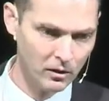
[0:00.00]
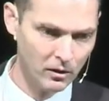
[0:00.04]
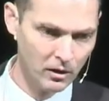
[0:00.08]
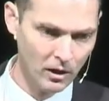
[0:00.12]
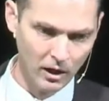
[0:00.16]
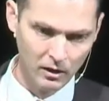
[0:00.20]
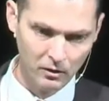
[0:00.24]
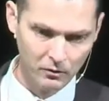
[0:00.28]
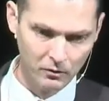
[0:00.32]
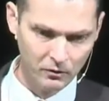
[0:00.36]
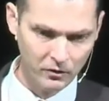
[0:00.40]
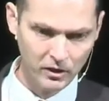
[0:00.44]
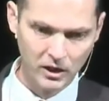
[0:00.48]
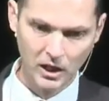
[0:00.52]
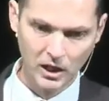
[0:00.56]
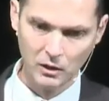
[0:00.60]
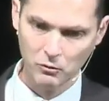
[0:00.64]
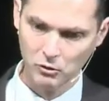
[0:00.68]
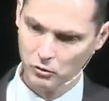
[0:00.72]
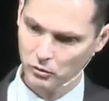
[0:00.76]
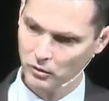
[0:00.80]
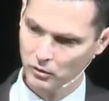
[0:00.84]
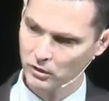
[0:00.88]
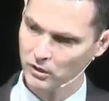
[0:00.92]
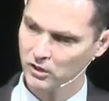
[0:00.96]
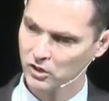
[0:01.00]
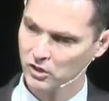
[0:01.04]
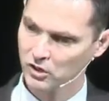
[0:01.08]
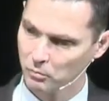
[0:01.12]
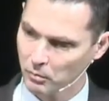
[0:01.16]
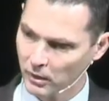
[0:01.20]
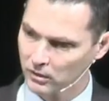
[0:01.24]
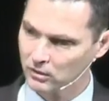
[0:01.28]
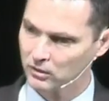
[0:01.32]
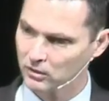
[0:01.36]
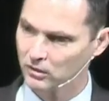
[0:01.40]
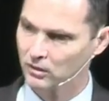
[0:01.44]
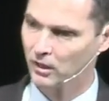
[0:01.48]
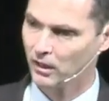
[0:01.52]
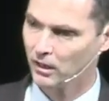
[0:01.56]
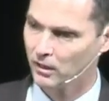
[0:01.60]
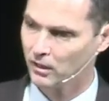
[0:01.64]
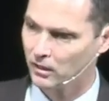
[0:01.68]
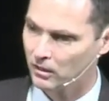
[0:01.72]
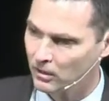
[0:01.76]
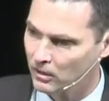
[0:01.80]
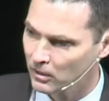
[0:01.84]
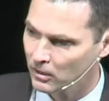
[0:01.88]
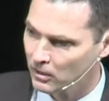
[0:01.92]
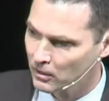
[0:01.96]
I don't think he was really expecting that.
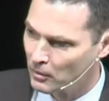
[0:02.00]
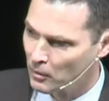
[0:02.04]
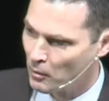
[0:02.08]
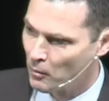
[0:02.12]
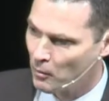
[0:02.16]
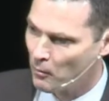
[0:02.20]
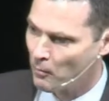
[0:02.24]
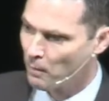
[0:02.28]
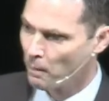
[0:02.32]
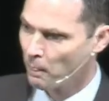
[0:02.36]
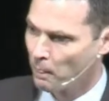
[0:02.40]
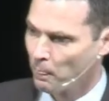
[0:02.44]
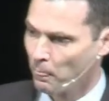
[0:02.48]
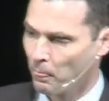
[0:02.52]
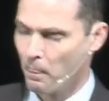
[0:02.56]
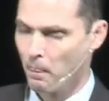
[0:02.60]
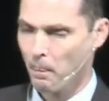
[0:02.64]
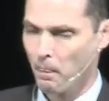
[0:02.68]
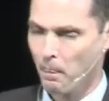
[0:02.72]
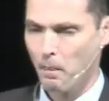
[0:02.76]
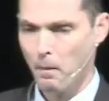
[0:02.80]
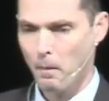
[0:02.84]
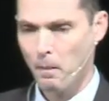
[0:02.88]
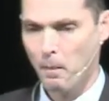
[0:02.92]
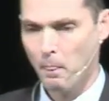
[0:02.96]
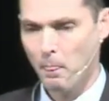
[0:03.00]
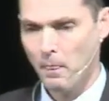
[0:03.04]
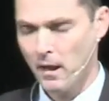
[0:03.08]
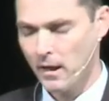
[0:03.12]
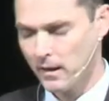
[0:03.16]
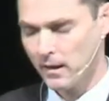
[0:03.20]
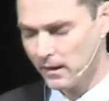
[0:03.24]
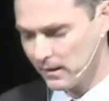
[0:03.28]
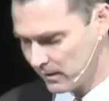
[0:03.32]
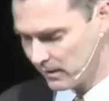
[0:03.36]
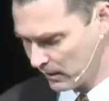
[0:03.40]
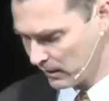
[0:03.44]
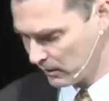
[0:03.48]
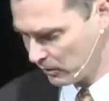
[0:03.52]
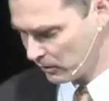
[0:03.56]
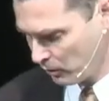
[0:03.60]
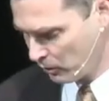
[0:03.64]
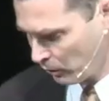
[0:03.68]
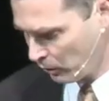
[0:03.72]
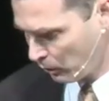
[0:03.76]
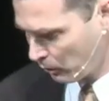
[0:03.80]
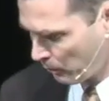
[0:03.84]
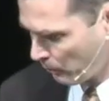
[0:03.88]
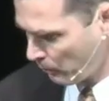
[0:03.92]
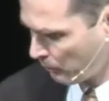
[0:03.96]
And he said, you
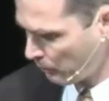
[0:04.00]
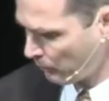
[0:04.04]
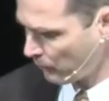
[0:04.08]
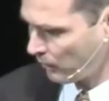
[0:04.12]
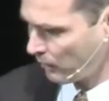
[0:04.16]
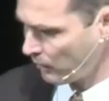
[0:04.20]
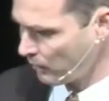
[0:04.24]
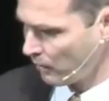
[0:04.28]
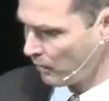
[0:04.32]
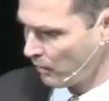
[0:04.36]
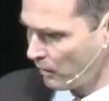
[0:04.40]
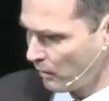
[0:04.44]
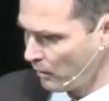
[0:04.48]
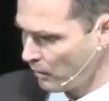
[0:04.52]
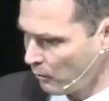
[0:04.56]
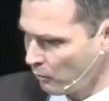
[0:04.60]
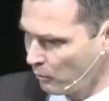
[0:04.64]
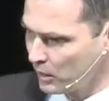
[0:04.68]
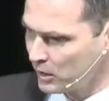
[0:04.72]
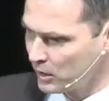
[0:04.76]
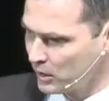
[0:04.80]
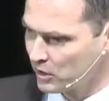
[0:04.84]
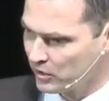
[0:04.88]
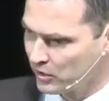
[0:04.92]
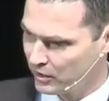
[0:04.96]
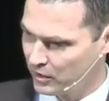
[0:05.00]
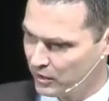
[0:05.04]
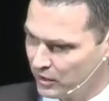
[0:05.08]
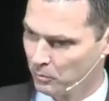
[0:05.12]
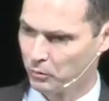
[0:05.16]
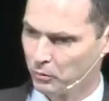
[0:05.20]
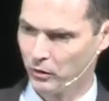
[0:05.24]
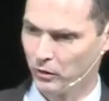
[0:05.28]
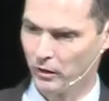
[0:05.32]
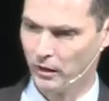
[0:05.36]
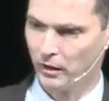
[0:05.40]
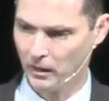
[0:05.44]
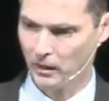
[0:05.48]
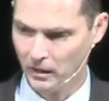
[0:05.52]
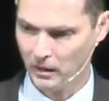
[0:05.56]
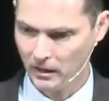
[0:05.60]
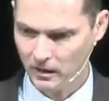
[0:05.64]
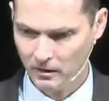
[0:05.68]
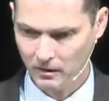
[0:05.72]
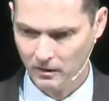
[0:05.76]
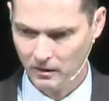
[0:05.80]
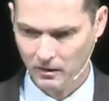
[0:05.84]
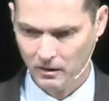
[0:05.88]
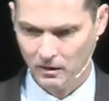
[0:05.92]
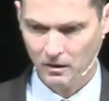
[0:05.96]
know, we just need to pray.
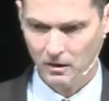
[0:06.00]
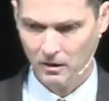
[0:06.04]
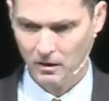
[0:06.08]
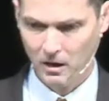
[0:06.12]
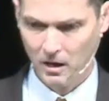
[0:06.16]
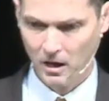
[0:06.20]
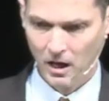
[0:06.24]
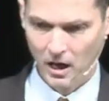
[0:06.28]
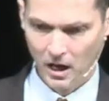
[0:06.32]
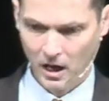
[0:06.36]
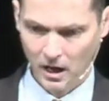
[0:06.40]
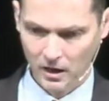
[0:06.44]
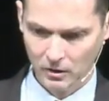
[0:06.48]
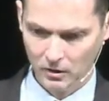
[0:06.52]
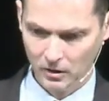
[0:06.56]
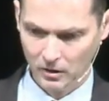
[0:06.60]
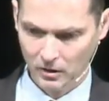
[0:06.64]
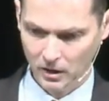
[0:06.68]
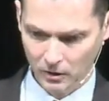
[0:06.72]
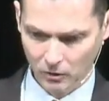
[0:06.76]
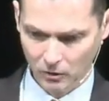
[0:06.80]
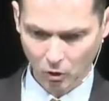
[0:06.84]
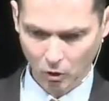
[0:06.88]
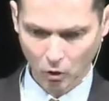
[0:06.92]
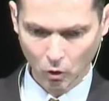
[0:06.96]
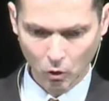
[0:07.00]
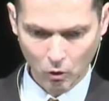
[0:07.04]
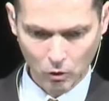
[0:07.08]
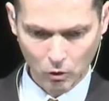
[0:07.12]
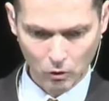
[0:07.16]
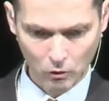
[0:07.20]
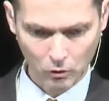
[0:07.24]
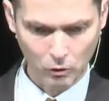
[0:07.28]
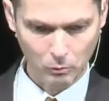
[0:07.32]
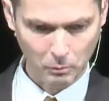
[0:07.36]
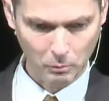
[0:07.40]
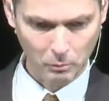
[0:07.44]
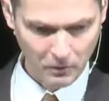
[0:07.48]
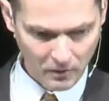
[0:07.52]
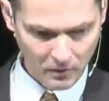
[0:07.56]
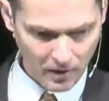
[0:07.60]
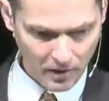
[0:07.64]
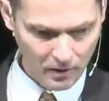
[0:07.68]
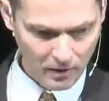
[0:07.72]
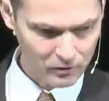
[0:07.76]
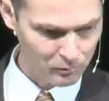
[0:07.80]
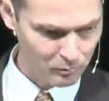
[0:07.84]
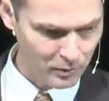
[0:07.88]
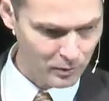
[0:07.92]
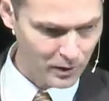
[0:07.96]
And the whole group,
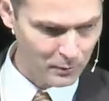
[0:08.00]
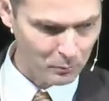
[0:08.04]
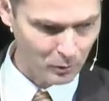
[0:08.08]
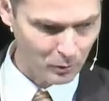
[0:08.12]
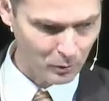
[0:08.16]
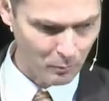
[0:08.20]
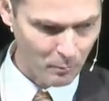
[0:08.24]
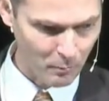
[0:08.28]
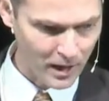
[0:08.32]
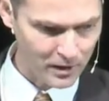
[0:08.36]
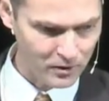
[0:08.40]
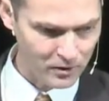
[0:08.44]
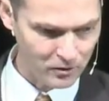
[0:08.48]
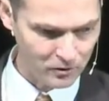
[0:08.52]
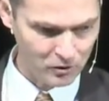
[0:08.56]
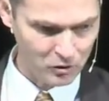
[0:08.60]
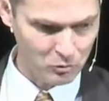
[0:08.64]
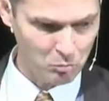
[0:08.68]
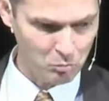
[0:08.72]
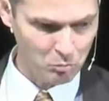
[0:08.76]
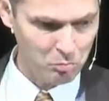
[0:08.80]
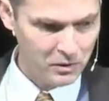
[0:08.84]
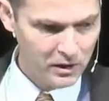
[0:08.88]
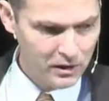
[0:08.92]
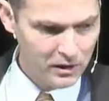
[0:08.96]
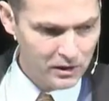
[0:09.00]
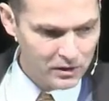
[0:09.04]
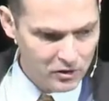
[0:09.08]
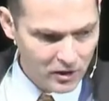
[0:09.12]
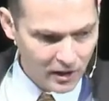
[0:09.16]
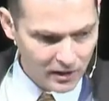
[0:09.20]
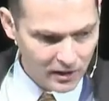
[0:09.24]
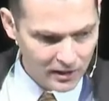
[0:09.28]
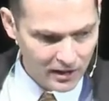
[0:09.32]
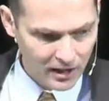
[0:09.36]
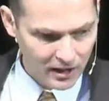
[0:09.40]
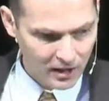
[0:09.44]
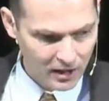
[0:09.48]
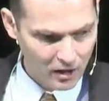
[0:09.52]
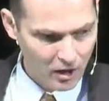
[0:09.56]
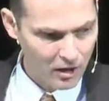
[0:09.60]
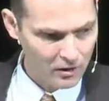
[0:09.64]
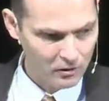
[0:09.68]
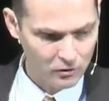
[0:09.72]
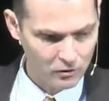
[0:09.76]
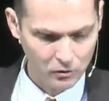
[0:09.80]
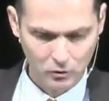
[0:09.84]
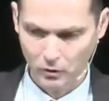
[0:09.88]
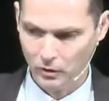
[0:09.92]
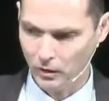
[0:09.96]
1,000 people, imagine this big, gigantic
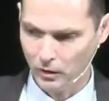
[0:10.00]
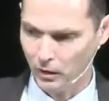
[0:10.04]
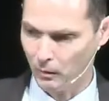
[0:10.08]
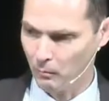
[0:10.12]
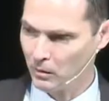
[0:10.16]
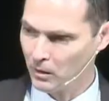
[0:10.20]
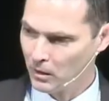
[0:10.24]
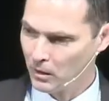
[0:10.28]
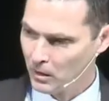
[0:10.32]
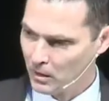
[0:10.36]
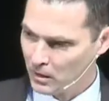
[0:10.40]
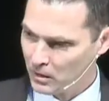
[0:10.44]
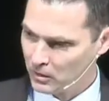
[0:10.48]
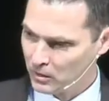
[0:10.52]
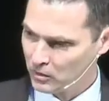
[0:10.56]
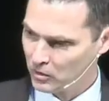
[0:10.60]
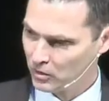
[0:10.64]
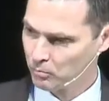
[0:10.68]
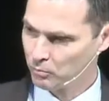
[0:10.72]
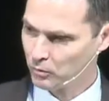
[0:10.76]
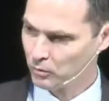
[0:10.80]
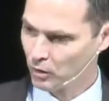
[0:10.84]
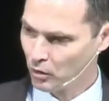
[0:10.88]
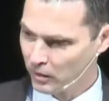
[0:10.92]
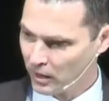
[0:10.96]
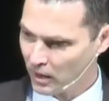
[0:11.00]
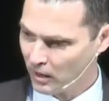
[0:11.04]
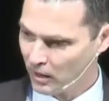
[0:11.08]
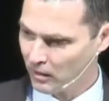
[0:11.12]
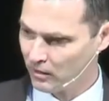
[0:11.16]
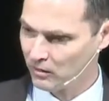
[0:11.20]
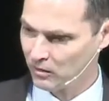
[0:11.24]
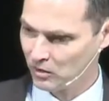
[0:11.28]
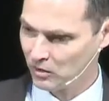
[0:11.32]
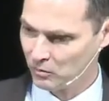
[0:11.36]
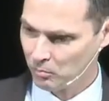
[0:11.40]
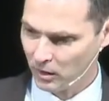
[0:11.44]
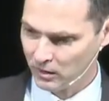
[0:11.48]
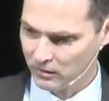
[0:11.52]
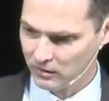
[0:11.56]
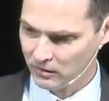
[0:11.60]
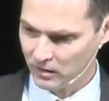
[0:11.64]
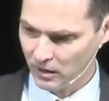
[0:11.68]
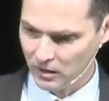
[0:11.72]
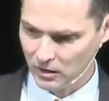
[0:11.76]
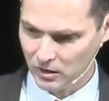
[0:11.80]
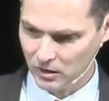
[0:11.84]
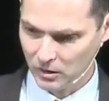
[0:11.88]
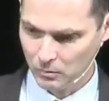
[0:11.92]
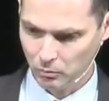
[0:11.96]
auditorium, just broke out into
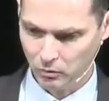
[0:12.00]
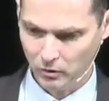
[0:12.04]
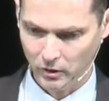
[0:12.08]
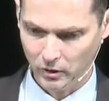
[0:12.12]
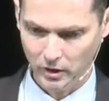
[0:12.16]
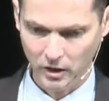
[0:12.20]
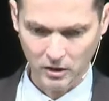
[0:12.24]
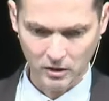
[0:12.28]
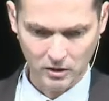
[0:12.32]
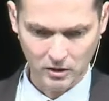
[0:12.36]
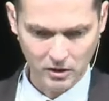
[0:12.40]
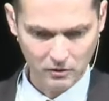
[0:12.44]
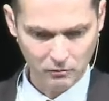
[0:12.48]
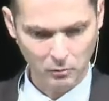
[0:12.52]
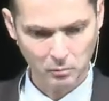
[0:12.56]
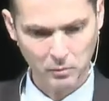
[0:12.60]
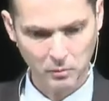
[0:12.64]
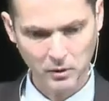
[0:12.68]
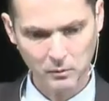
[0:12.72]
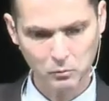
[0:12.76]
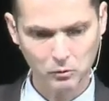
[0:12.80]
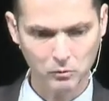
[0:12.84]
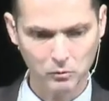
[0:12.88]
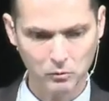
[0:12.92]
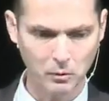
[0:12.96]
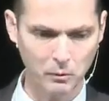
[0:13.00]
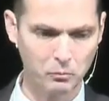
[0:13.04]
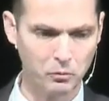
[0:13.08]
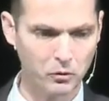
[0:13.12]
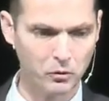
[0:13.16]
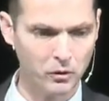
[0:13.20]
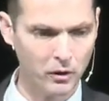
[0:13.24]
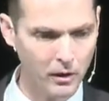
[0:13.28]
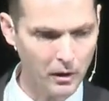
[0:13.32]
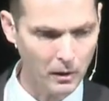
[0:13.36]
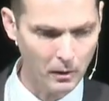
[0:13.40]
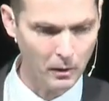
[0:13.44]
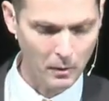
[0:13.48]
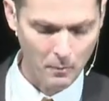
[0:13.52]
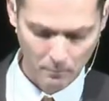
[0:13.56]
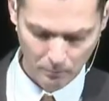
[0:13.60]
spontaneous prayer, and different people would be praying.